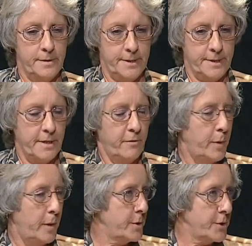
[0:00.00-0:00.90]
the
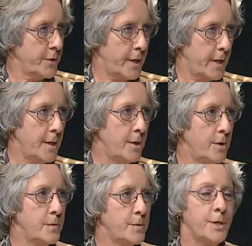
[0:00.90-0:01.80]
self-publisher that I
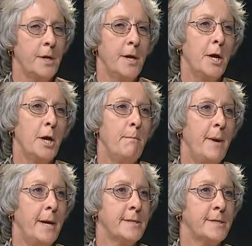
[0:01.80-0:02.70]
used
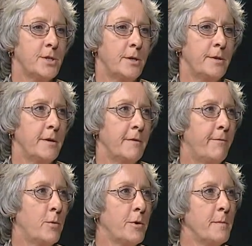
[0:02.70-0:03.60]
based on the
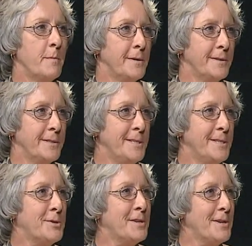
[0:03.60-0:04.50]
affordability
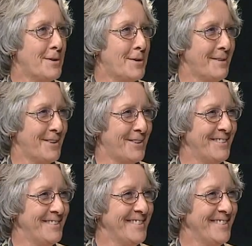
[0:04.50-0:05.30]
to the author.